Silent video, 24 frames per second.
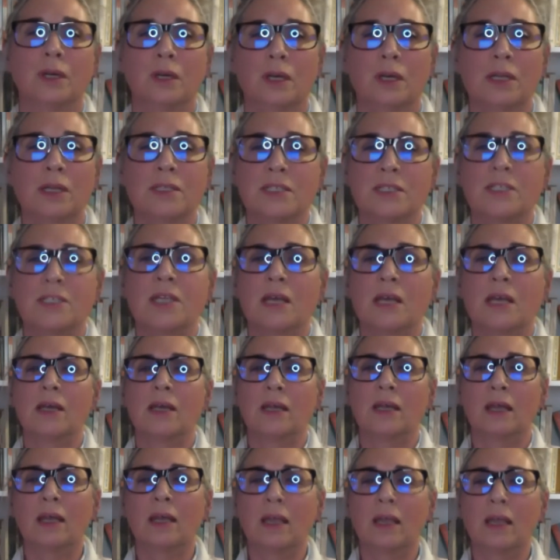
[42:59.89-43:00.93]
It's
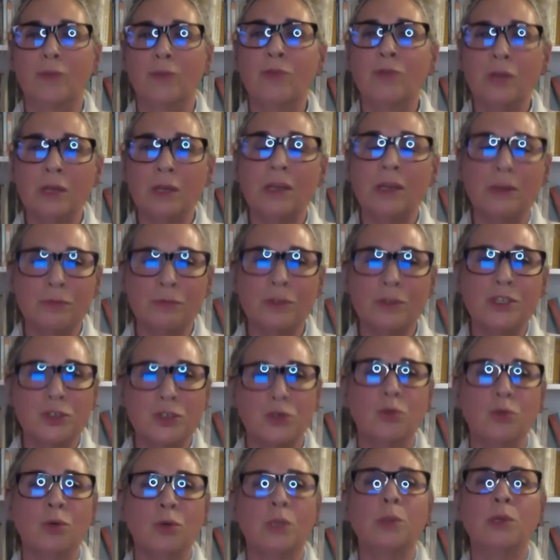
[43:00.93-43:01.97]
every
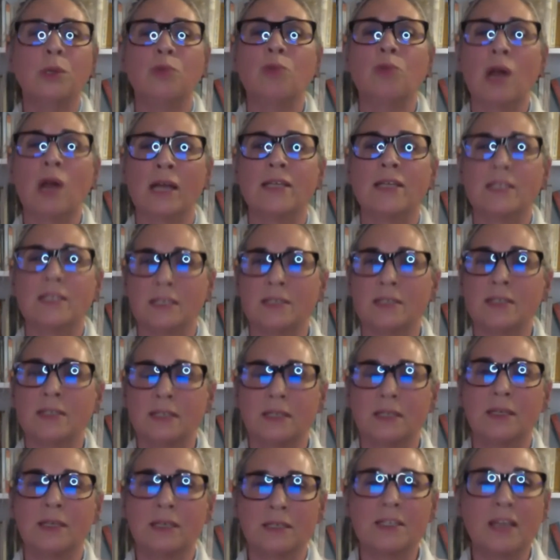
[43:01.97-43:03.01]
story we write
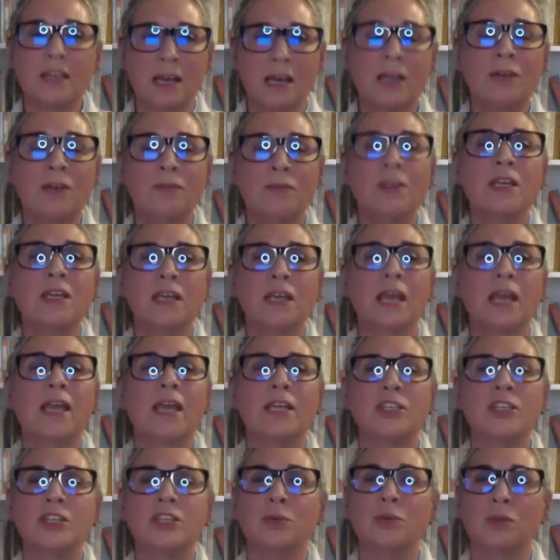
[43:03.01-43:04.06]
is kind of
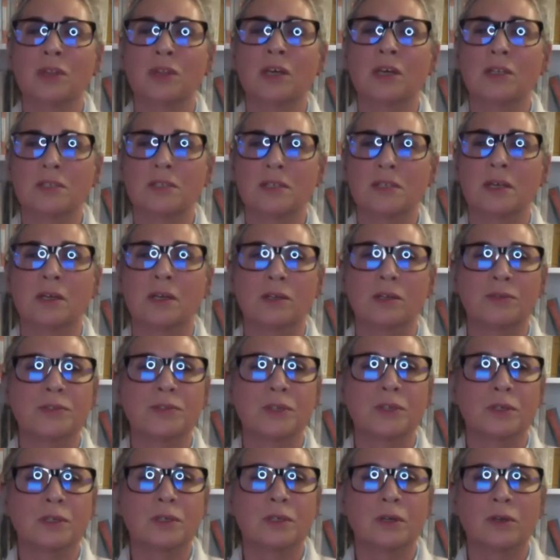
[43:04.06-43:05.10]
engaging with ourselves
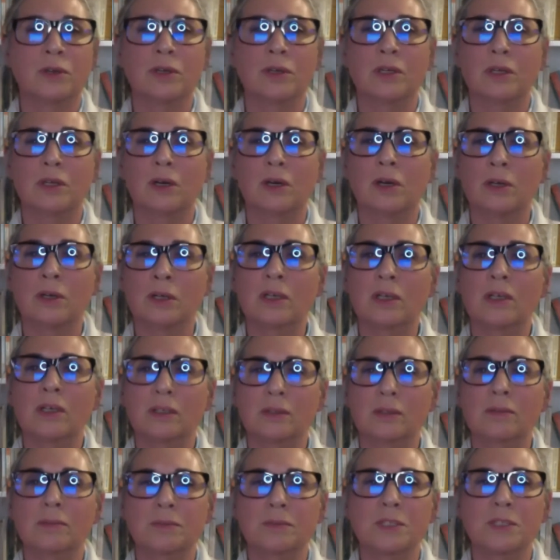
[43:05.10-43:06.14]
on a
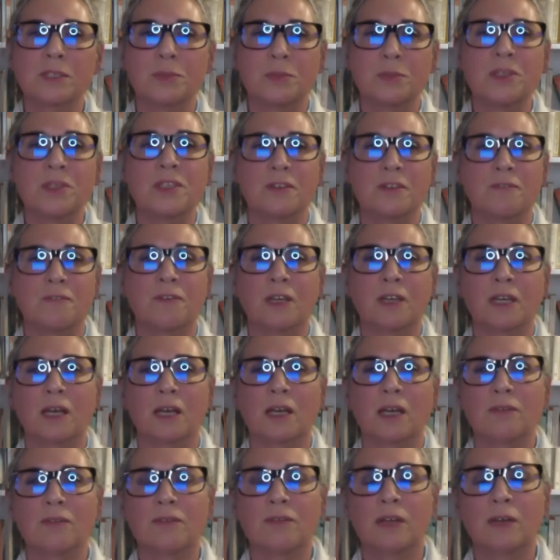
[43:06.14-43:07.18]
specific
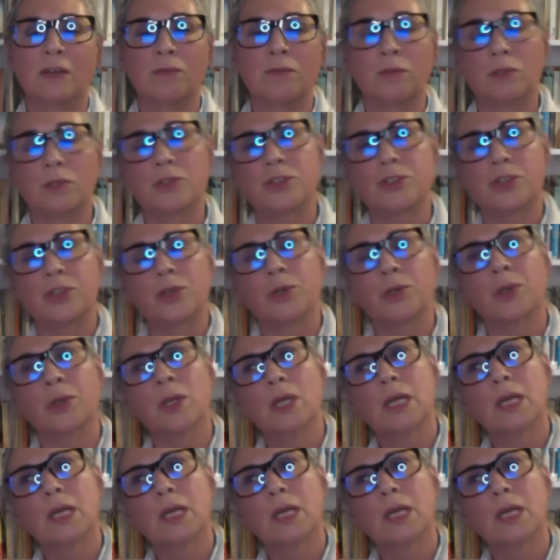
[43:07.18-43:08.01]
kind of level. So